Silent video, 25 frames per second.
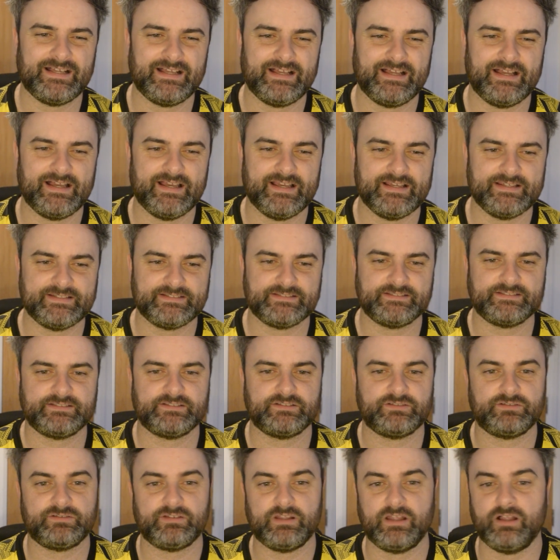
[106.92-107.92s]

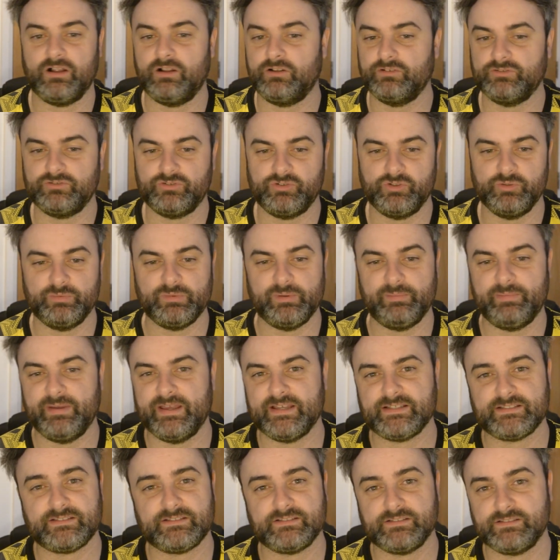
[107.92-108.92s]
as I'll do my
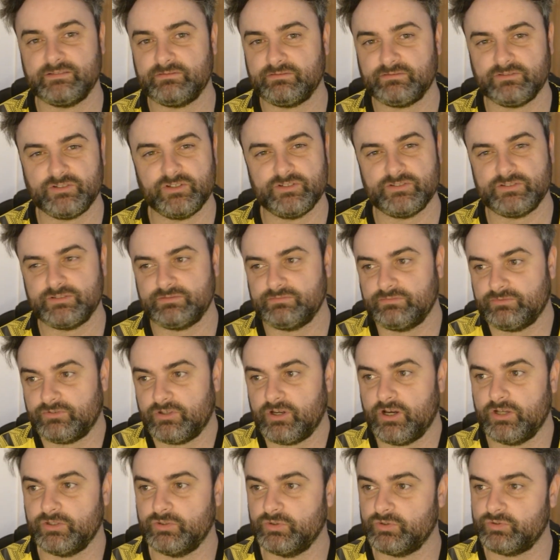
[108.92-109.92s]
best, because
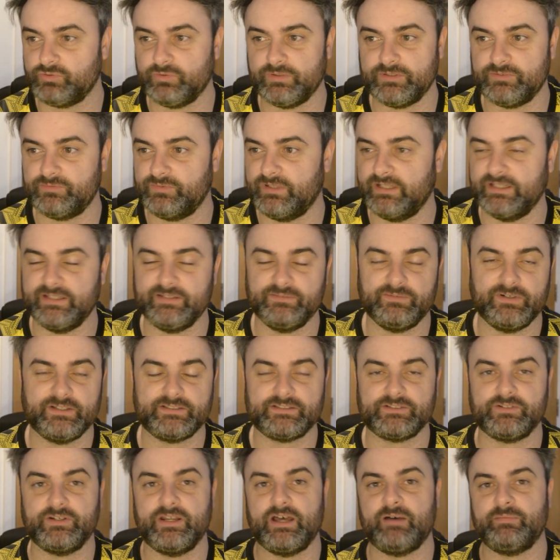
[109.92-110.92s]
God knows what's going
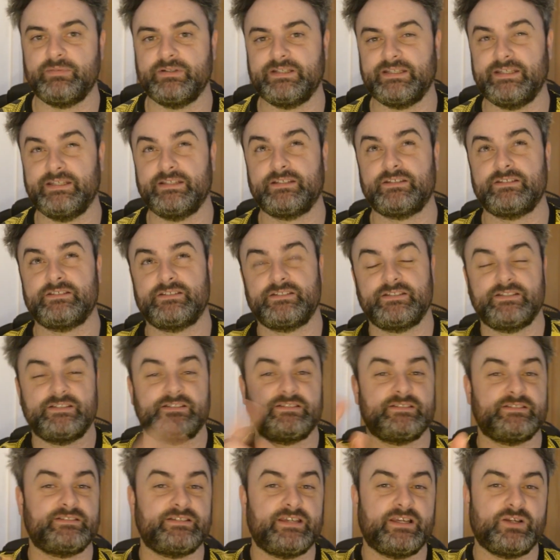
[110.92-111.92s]
to happen again, because this
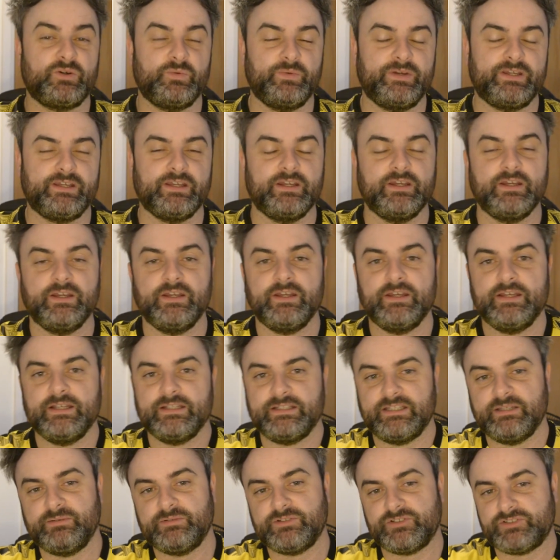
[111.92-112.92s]
is the second week.
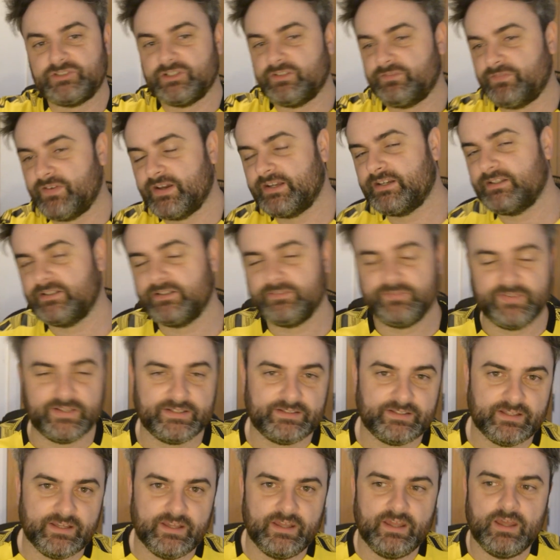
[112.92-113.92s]
Teams are still finding their
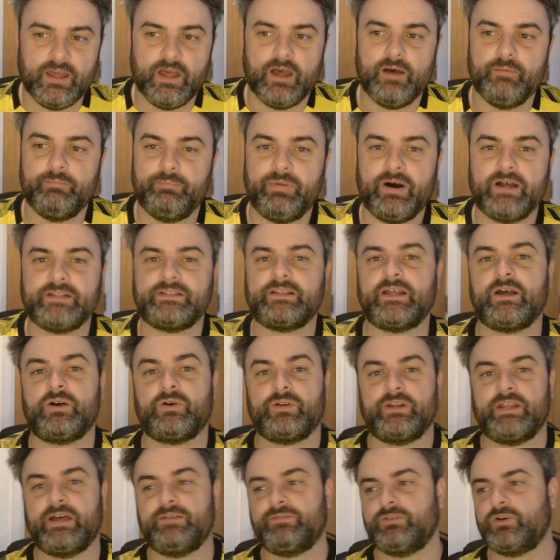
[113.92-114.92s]
feet, but I'm
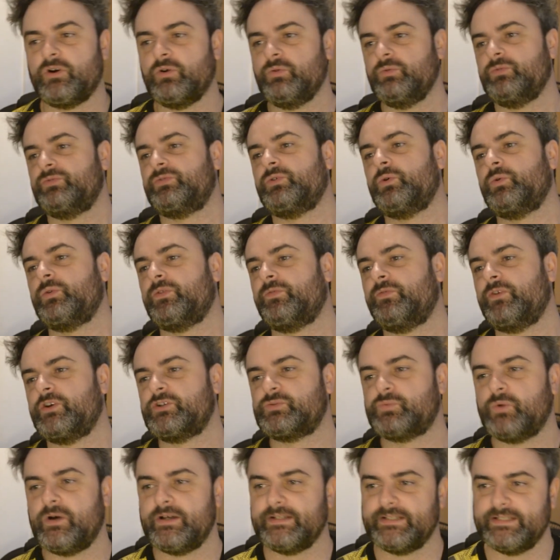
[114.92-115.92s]
going to have a go. So the
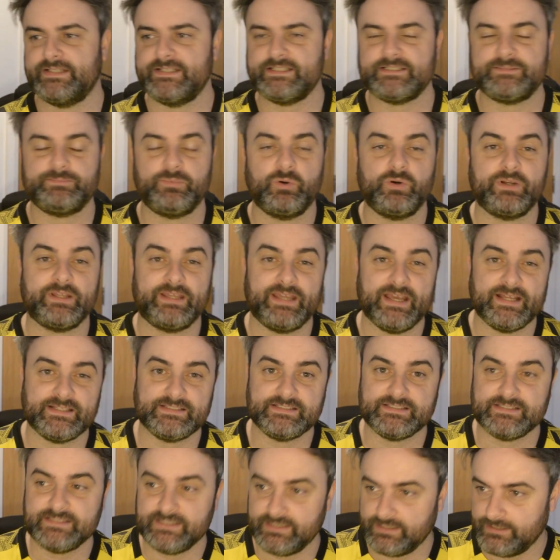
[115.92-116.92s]
first one is Sporting
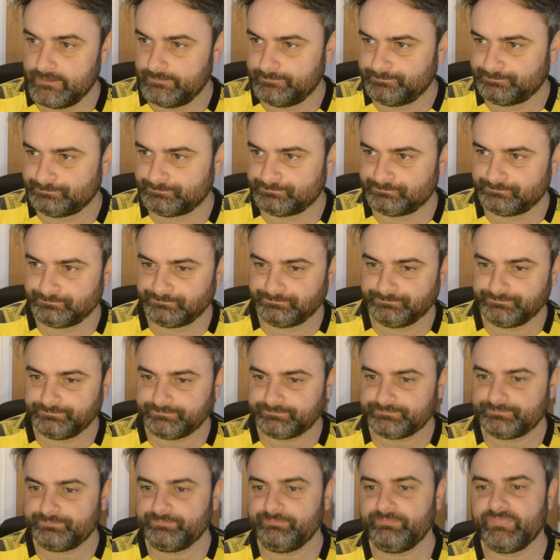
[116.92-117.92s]
Kansas City
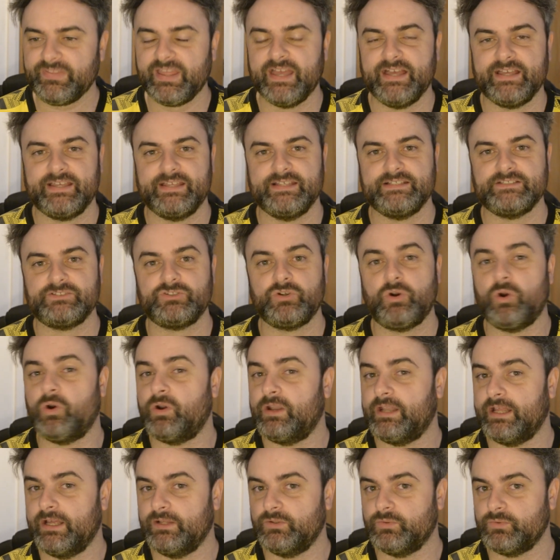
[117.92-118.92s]
against
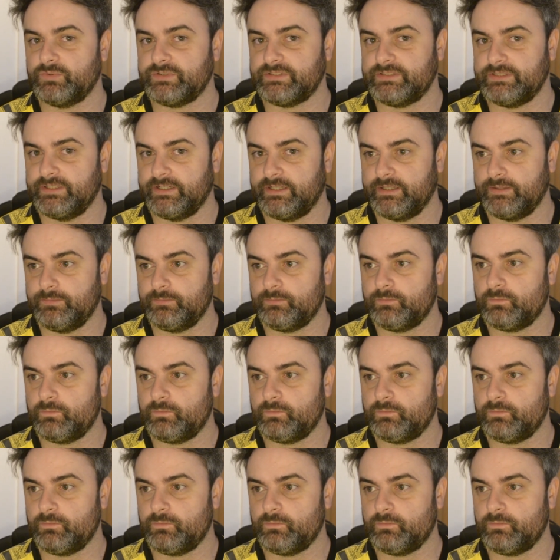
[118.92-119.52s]
Orlando City.